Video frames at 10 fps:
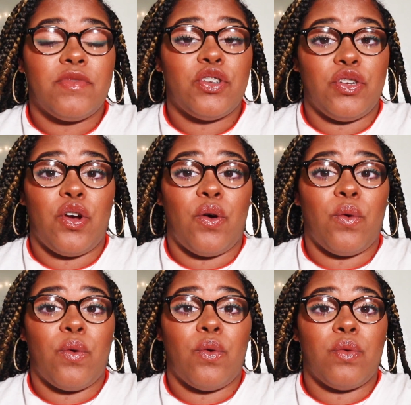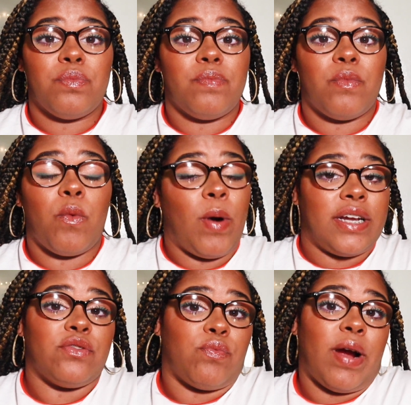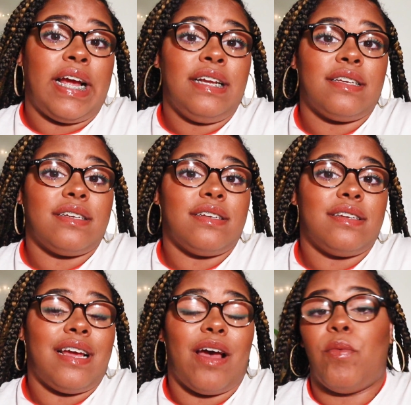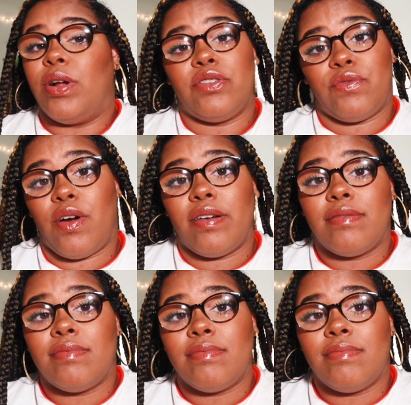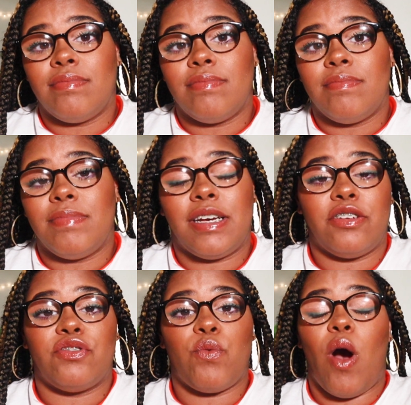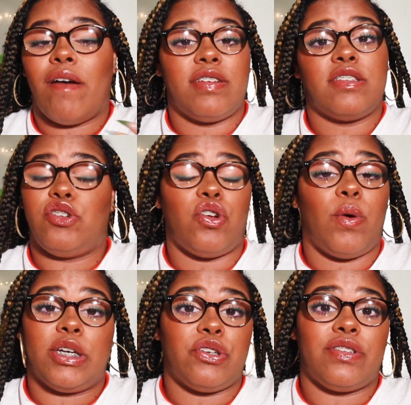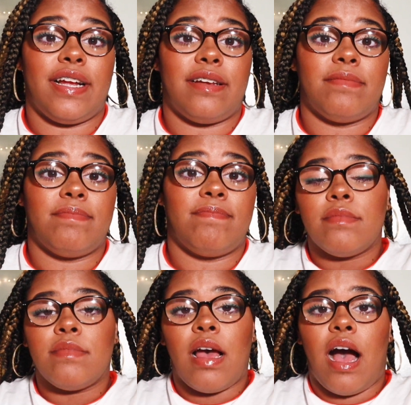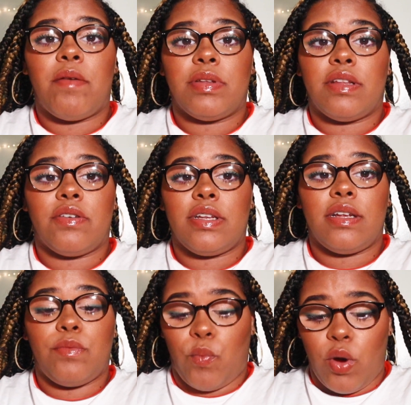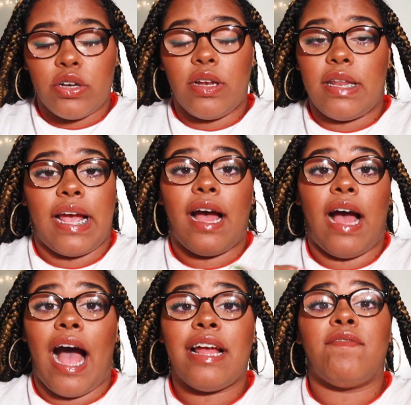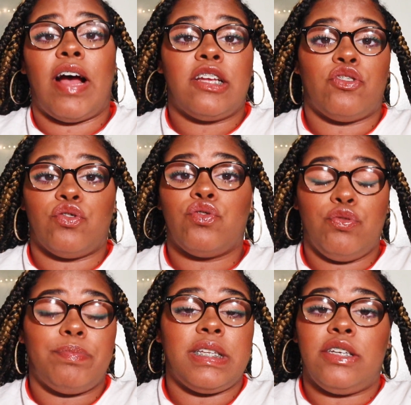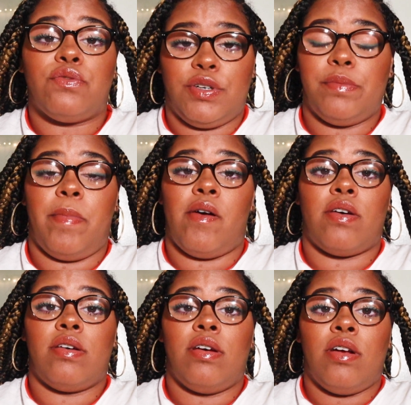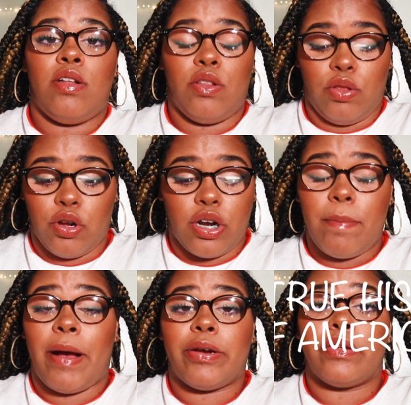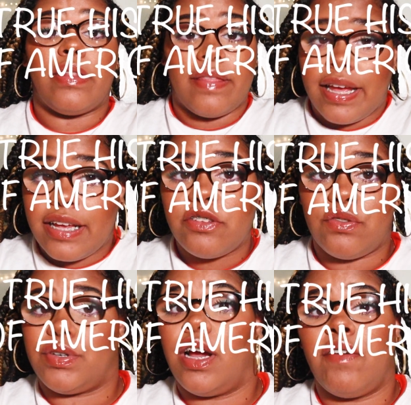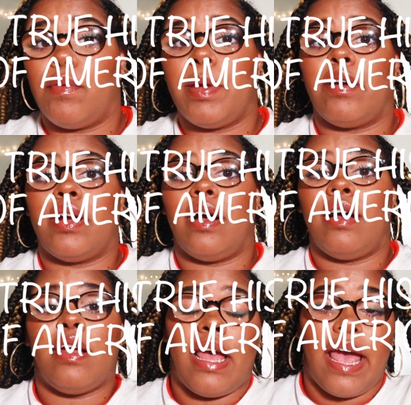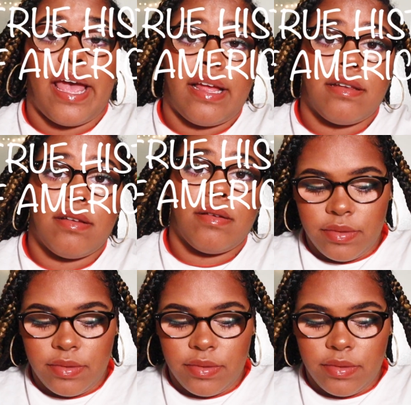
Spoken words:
to know what is right and what is wrong, because you obviously don't understand. I would literally I advise you to please read a book, learn about the history of America. And